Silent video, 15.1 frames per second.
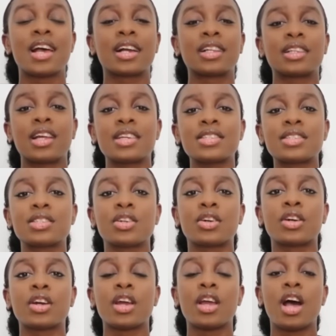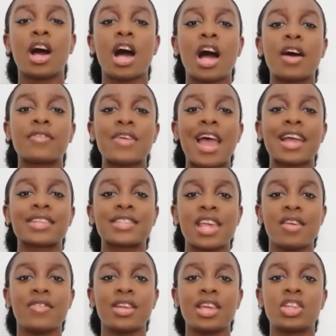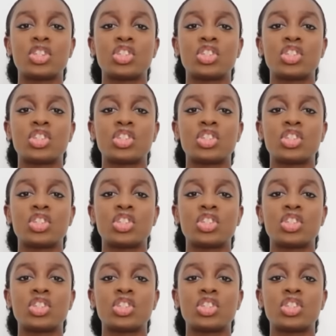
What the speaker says: cluster of activity